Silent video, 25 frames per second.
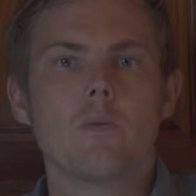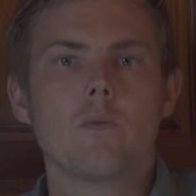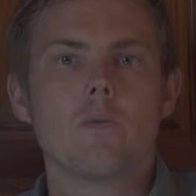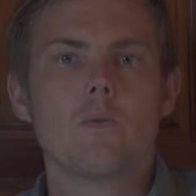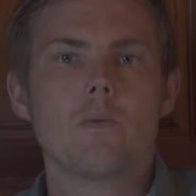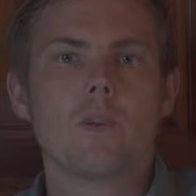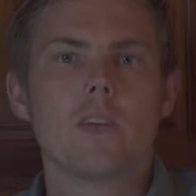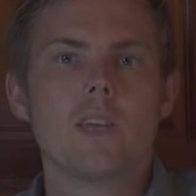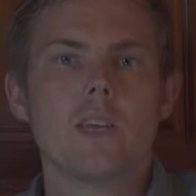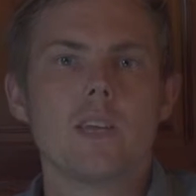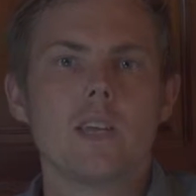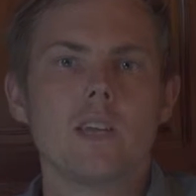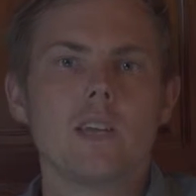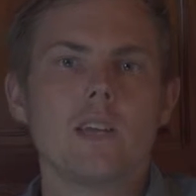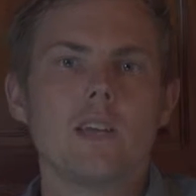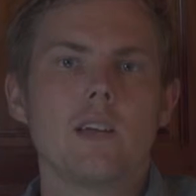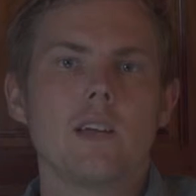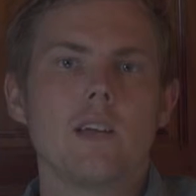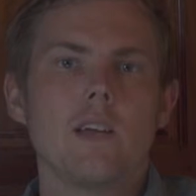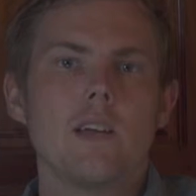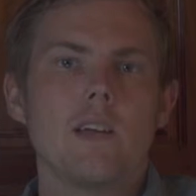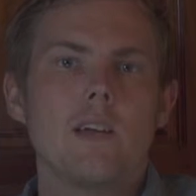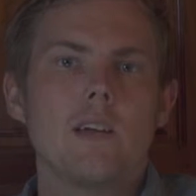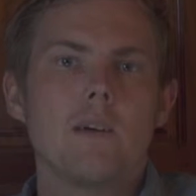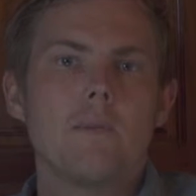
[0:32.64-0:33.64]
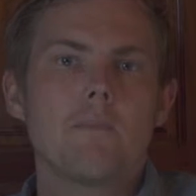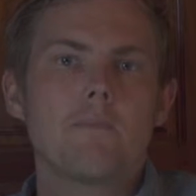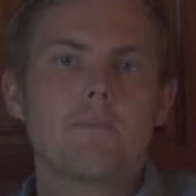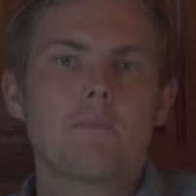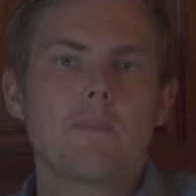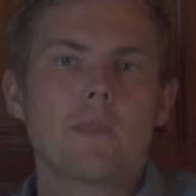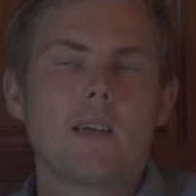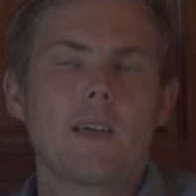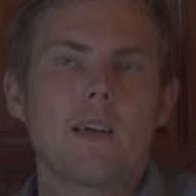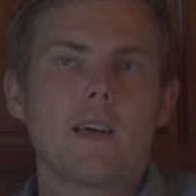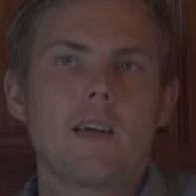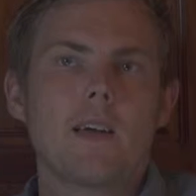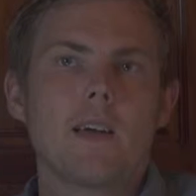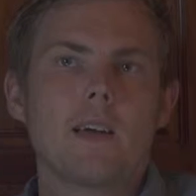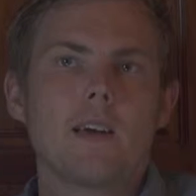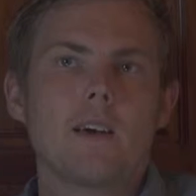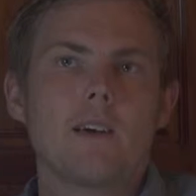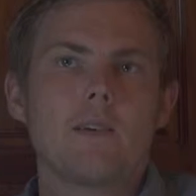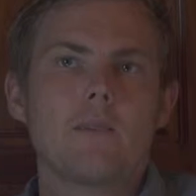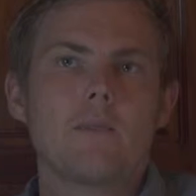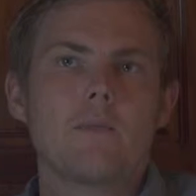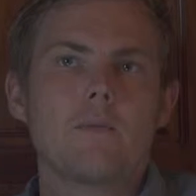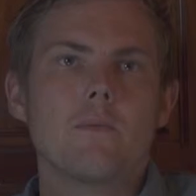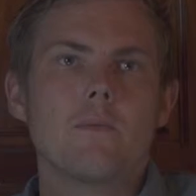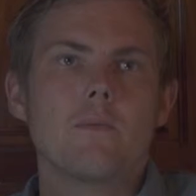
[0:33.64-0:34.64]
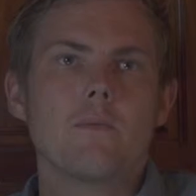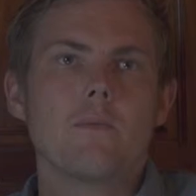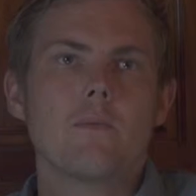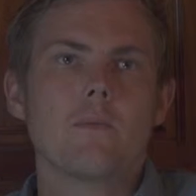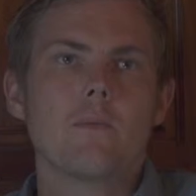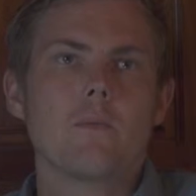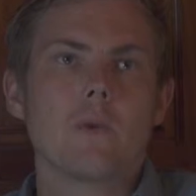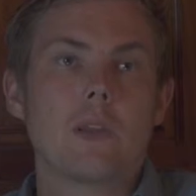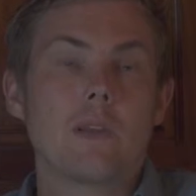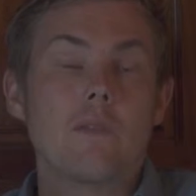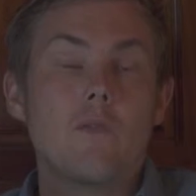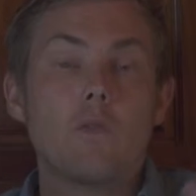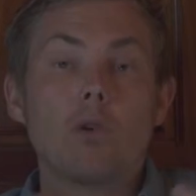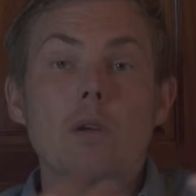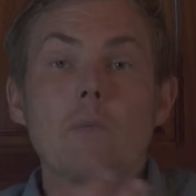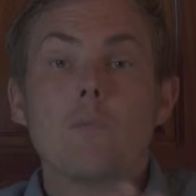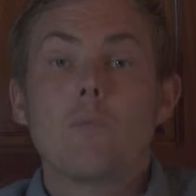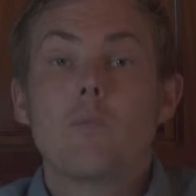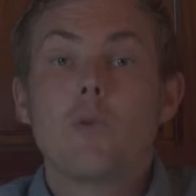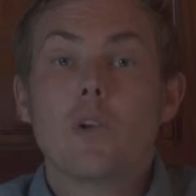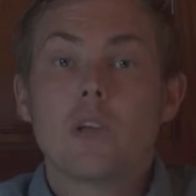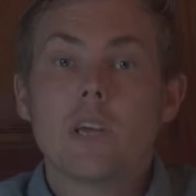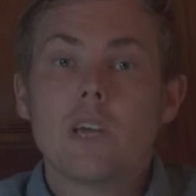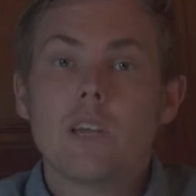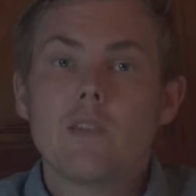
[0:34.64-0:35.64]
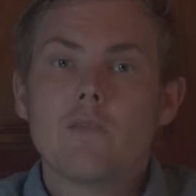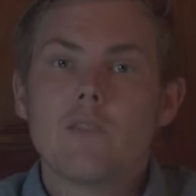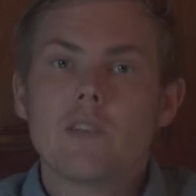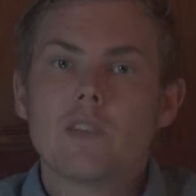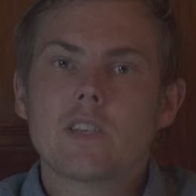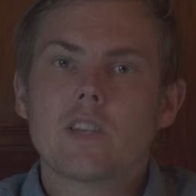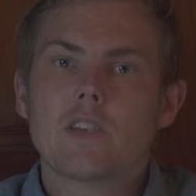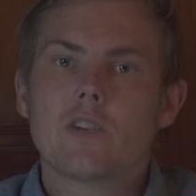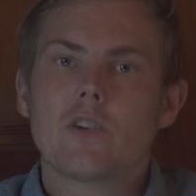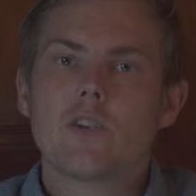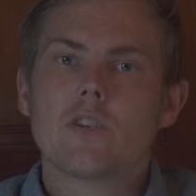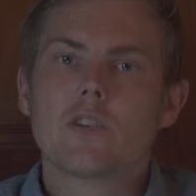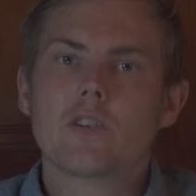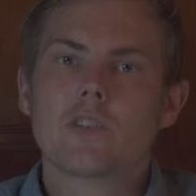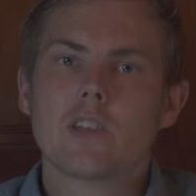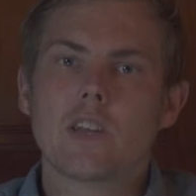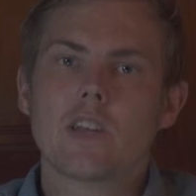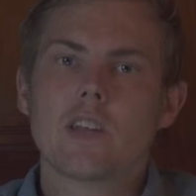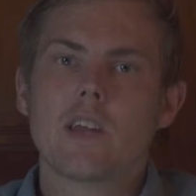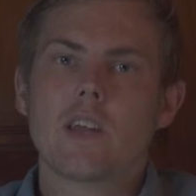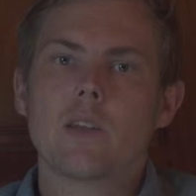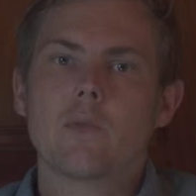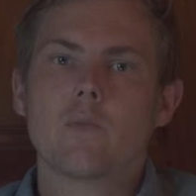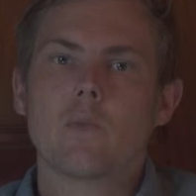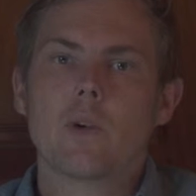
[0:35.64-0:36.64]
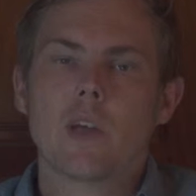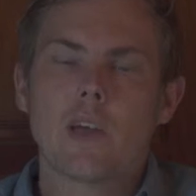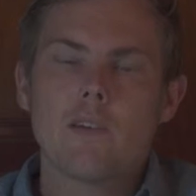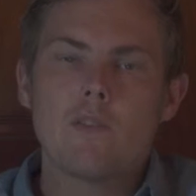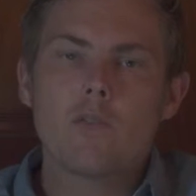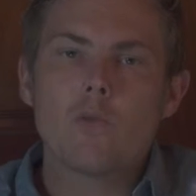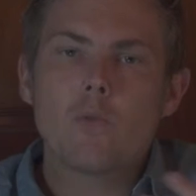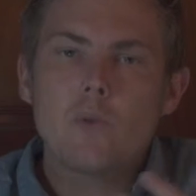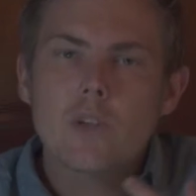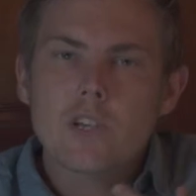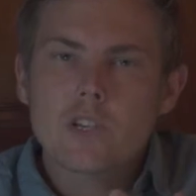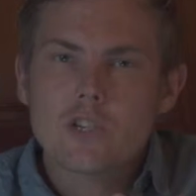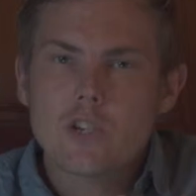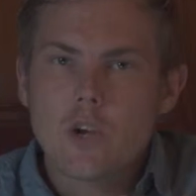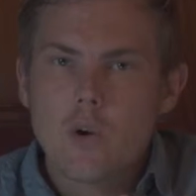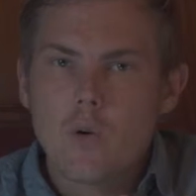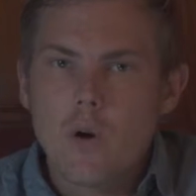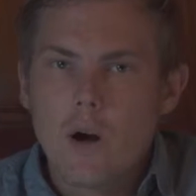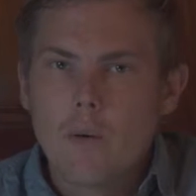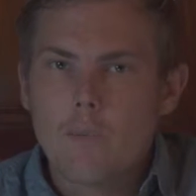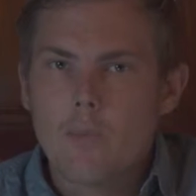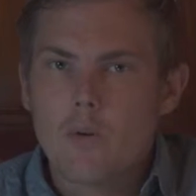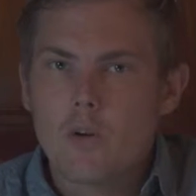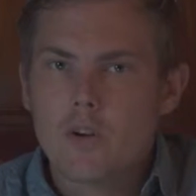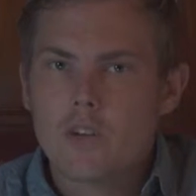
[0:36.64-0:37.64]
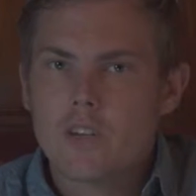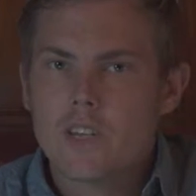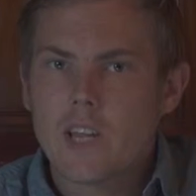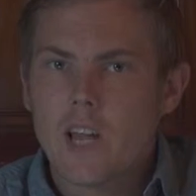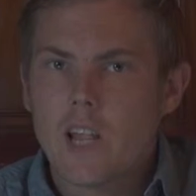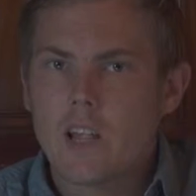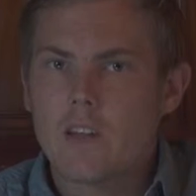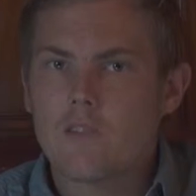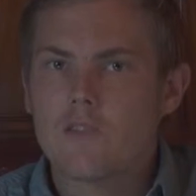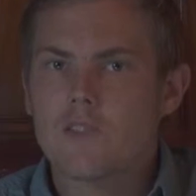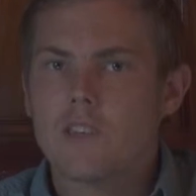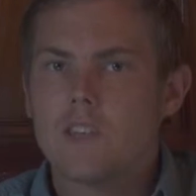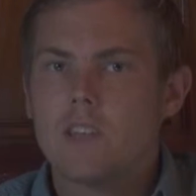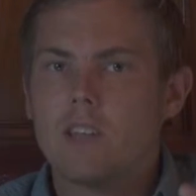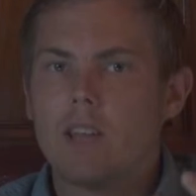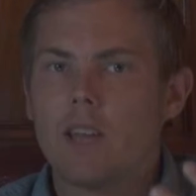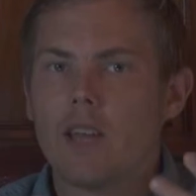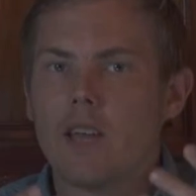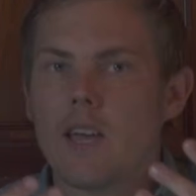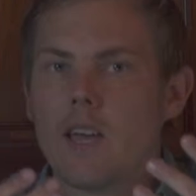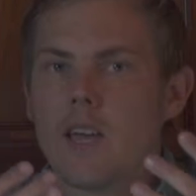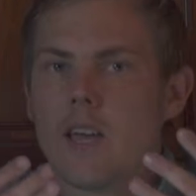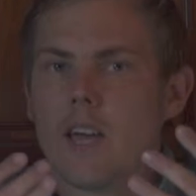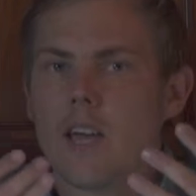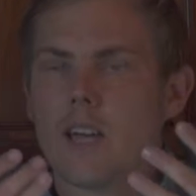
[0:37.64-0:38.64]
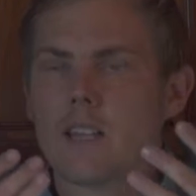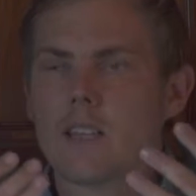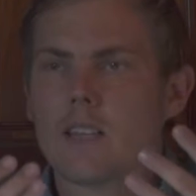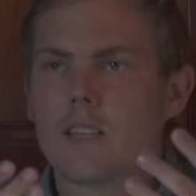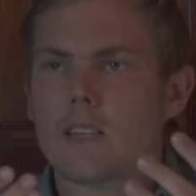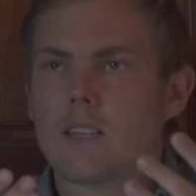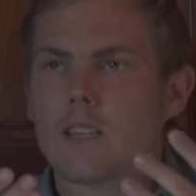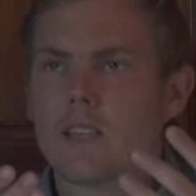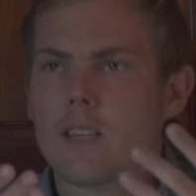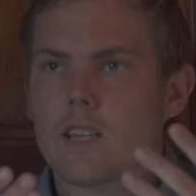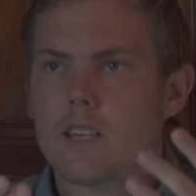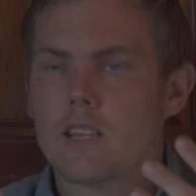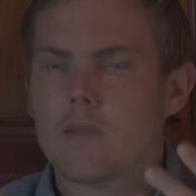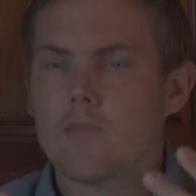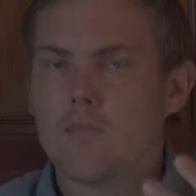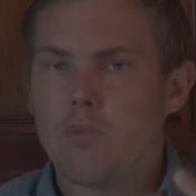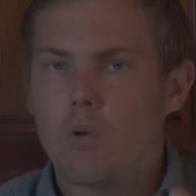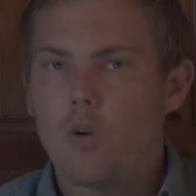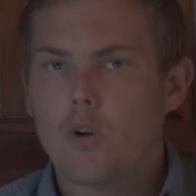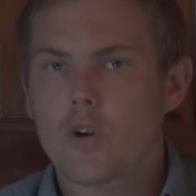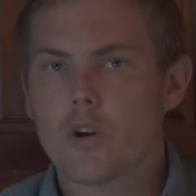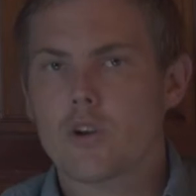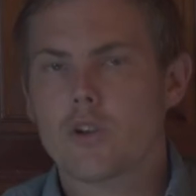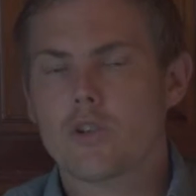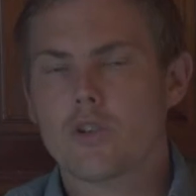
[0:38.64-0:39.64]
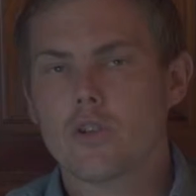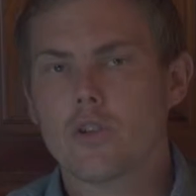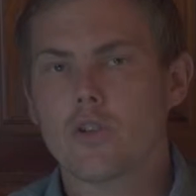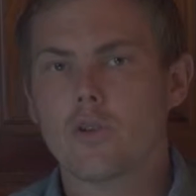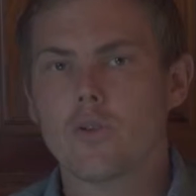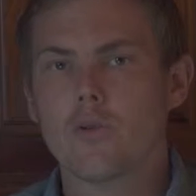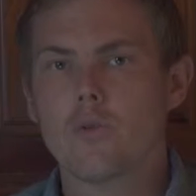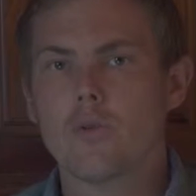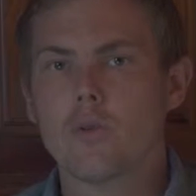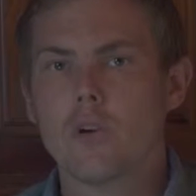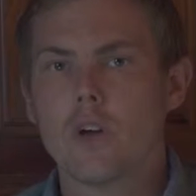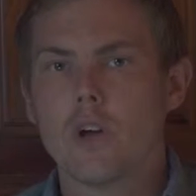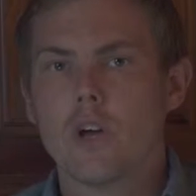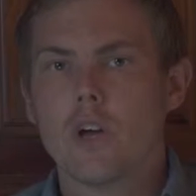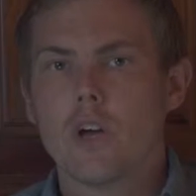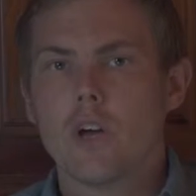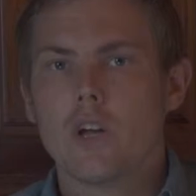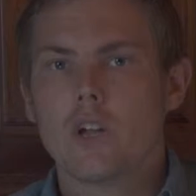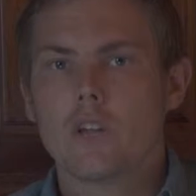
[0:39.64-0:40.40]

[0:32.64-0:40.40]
we whenever we bring in visitors and whenever we show up ourselves, it's important to